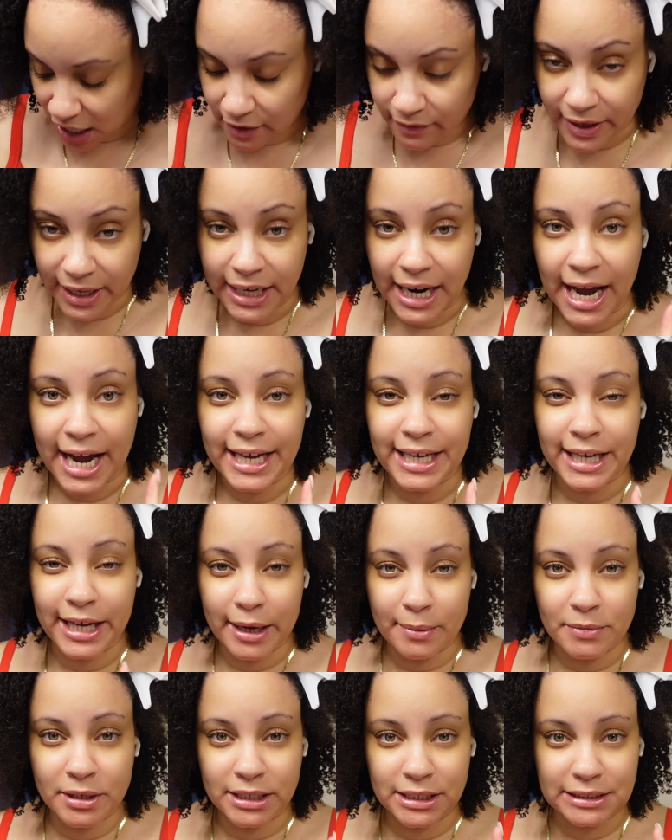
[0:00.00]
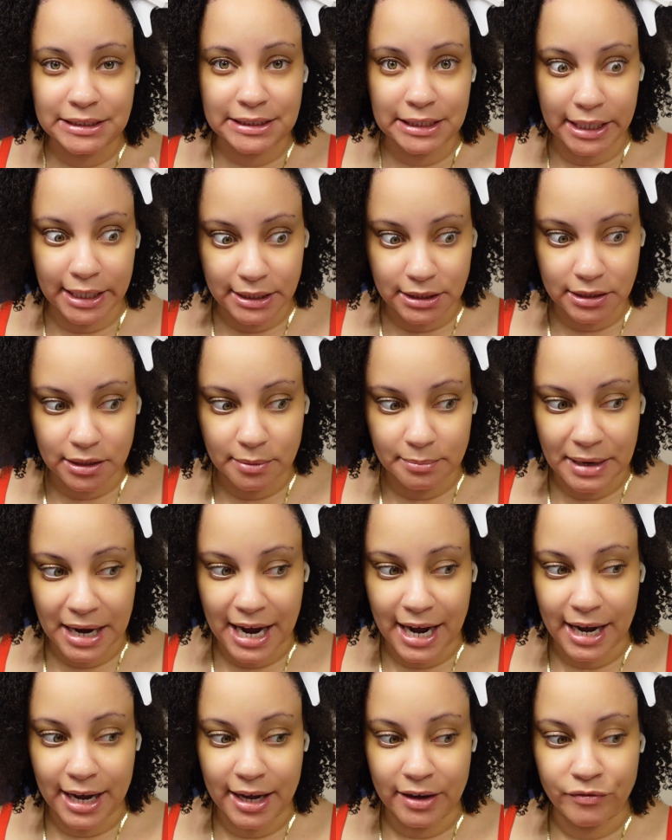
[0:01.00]
All right, I am gonna slant them.
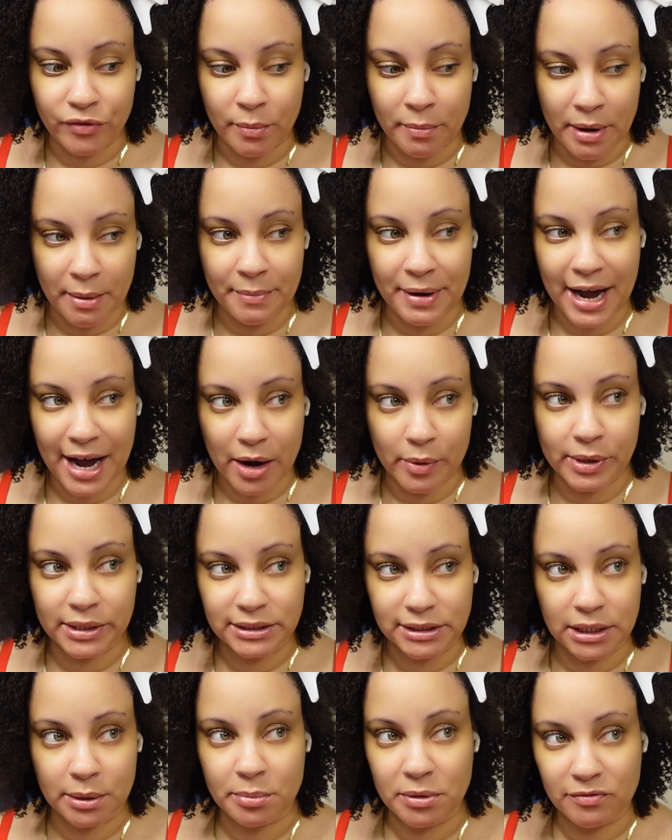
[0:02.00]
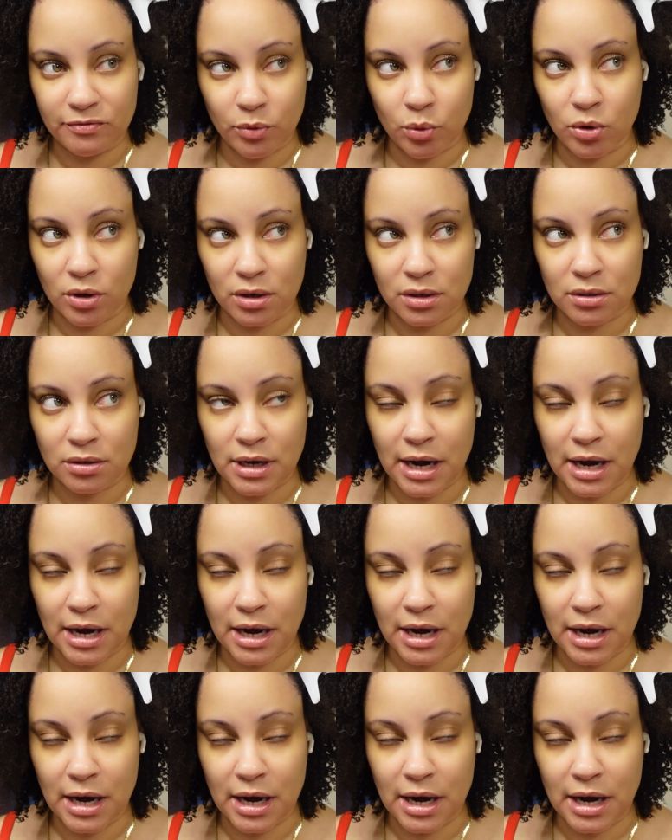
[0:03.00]
I remember how I did it before.